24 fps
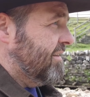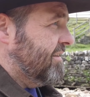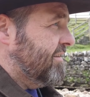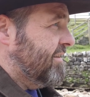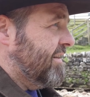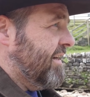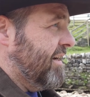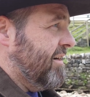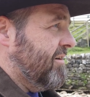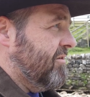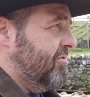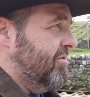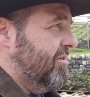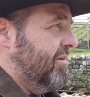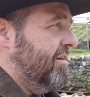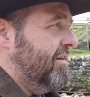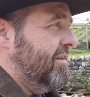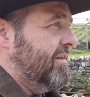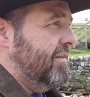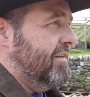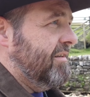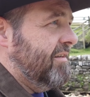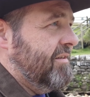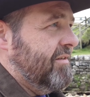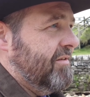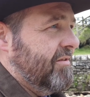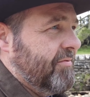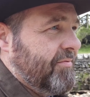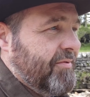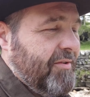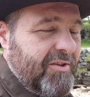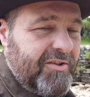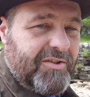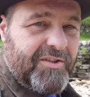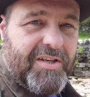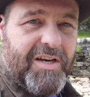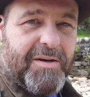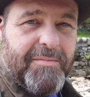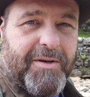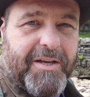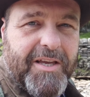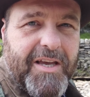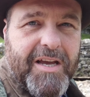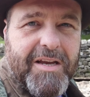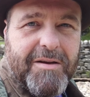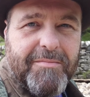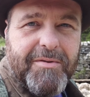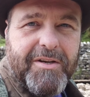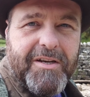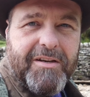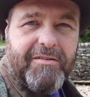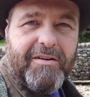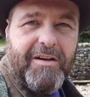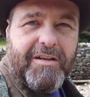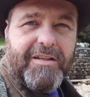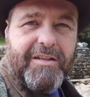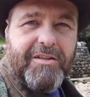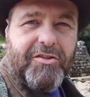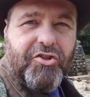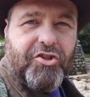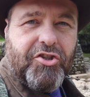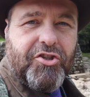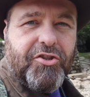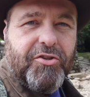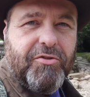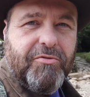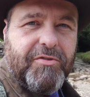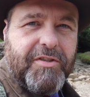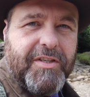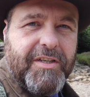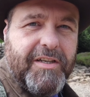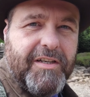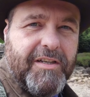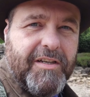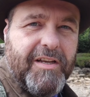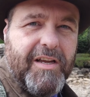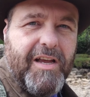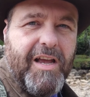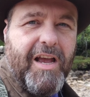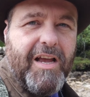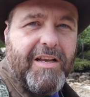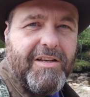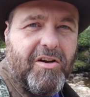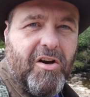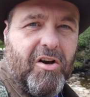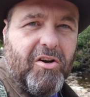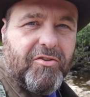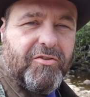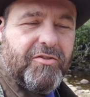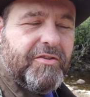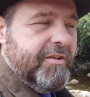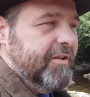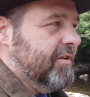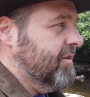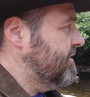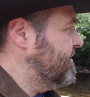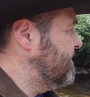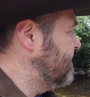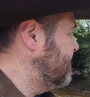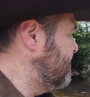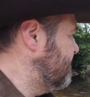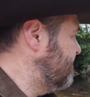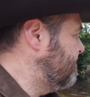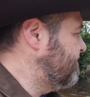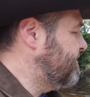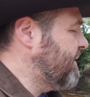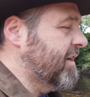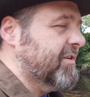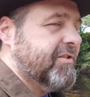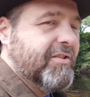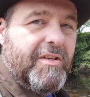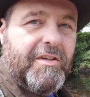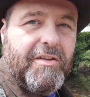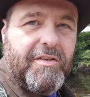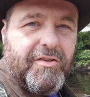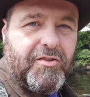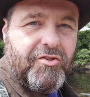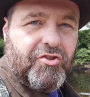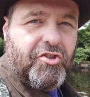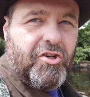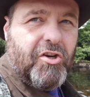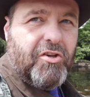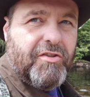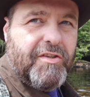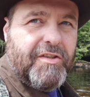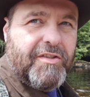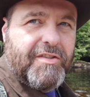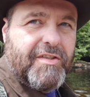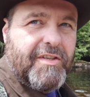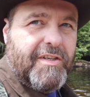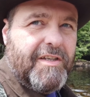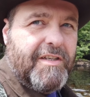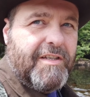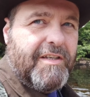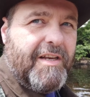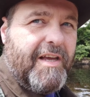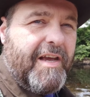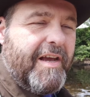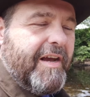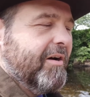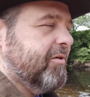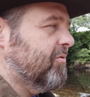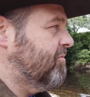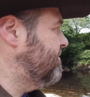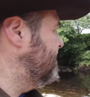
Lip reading: Now, the first time I came here, I did shoot it head on, basically the shot you're seeing now.